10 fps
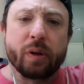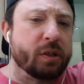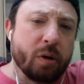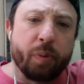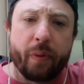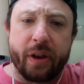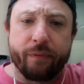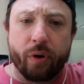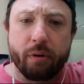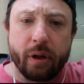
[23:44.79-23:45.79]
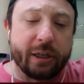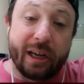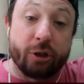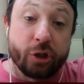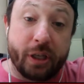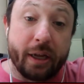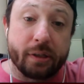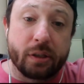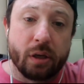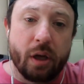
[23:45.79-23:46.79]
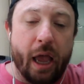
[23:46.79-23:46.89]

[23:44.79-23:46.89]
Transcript: it's completely different. It just is.